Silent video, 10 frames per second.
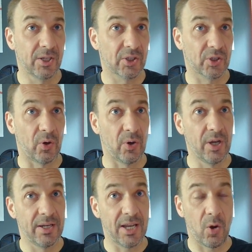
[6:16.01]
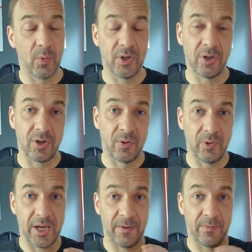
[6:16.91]
So now we not
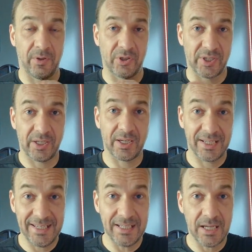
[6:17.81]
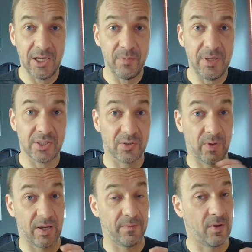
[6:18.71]
only have the standard elite enemies,
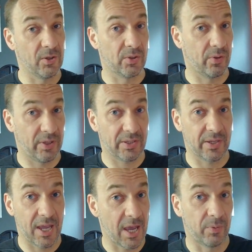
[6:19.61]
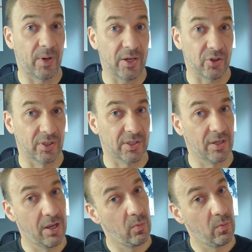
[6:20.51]
we have also these aberrations,